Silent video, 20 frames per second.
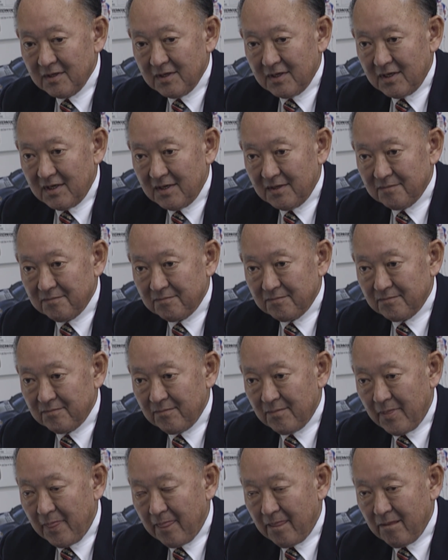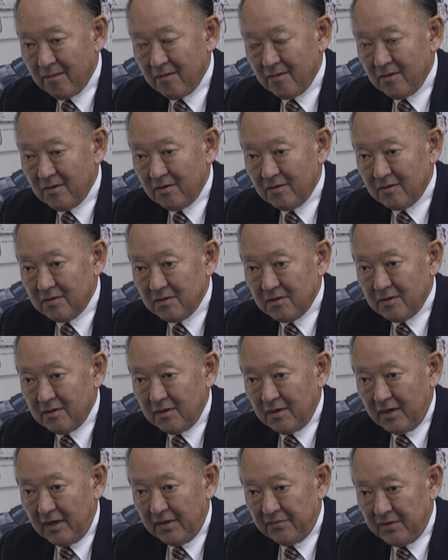
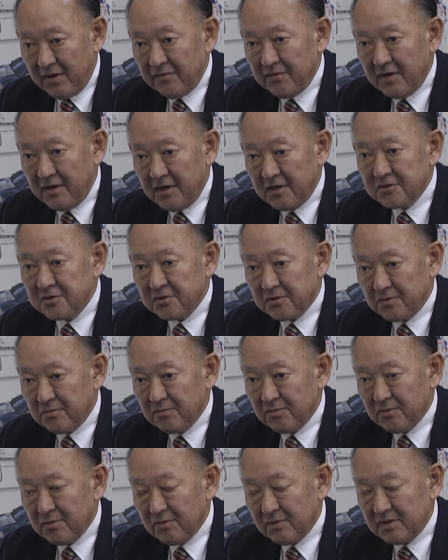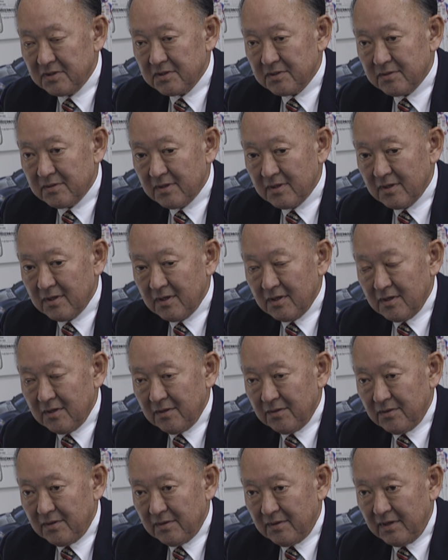And then the engine
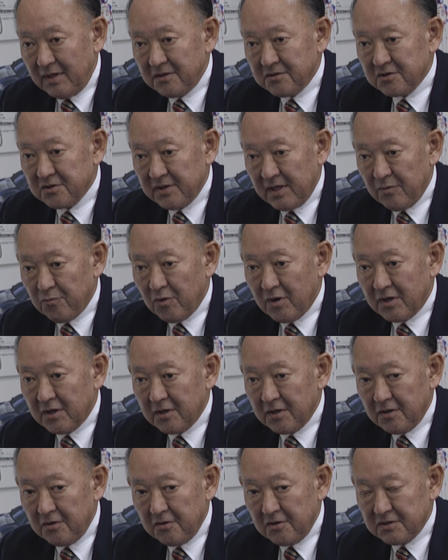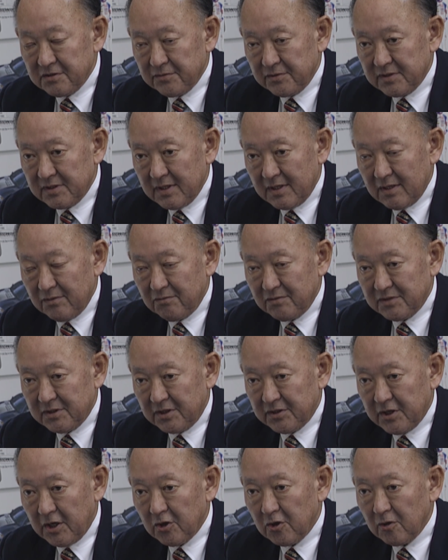they wanted to use was a
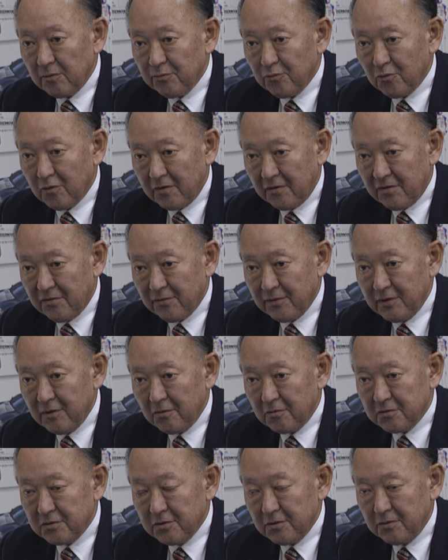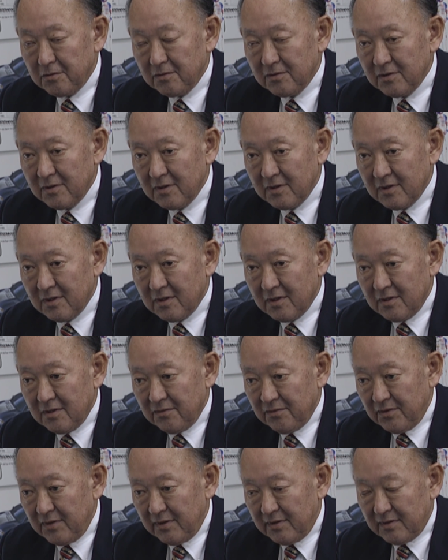tunnel port 302
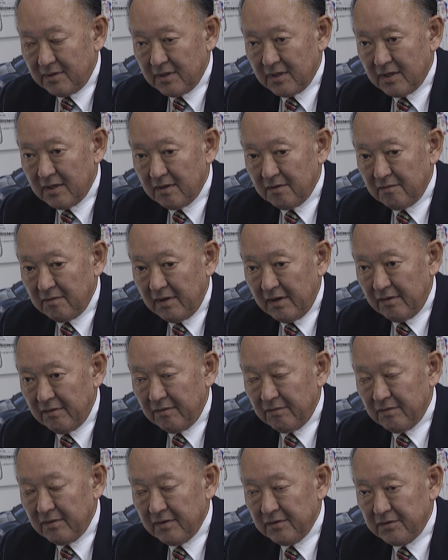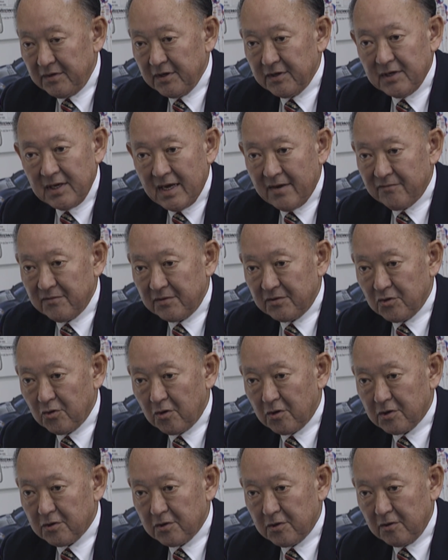that didn't have the
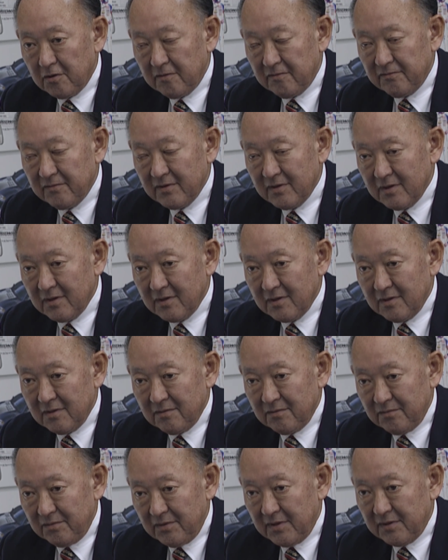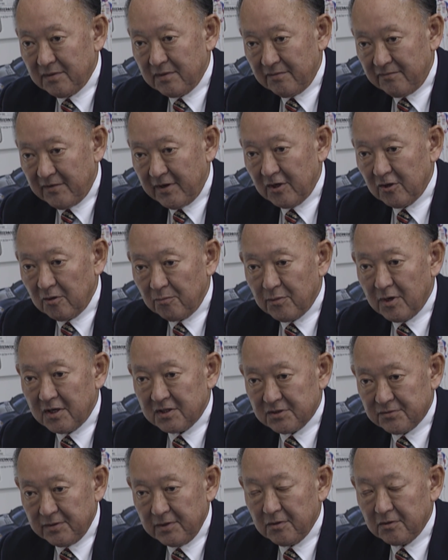torque curve that the final Boss
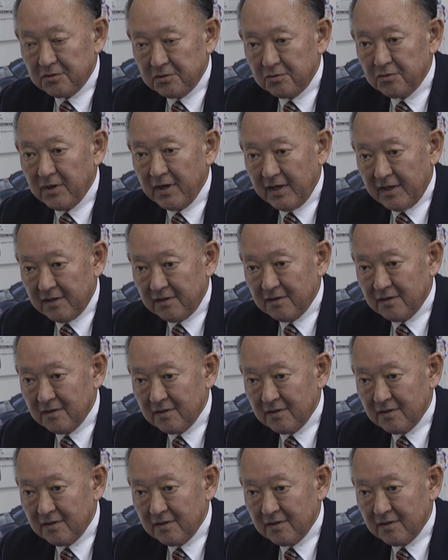302 had.